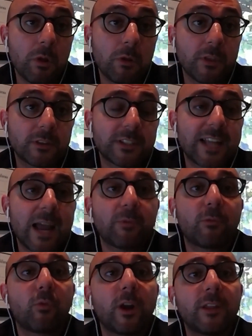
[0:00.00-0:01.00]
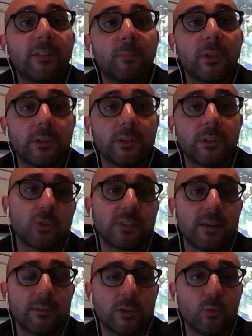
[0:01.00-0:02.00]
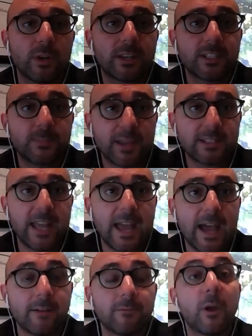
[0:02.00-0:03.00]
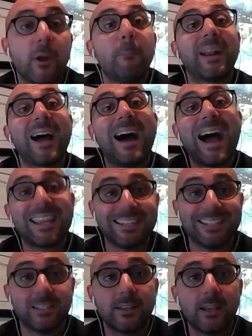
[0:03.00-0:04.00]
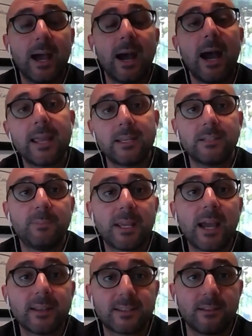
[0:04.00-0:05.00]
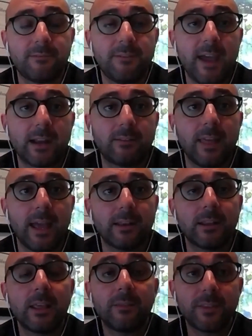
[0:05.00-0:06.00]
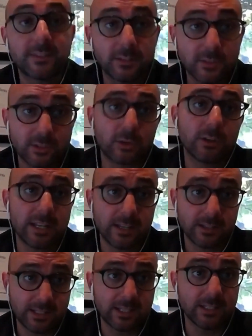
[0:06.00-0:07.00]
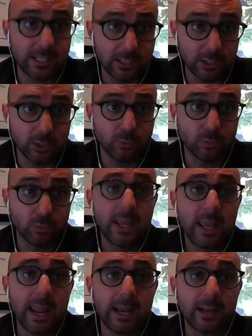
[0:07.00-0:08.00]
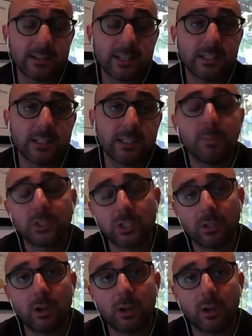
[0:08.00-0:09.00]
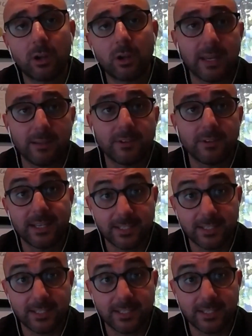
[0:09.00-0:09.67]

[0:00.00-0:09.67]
the type of run-of-the-mill issues that you would expect to have, but heightened because of the fact that this uncertainty has continued, and it's continued much longer than many of us had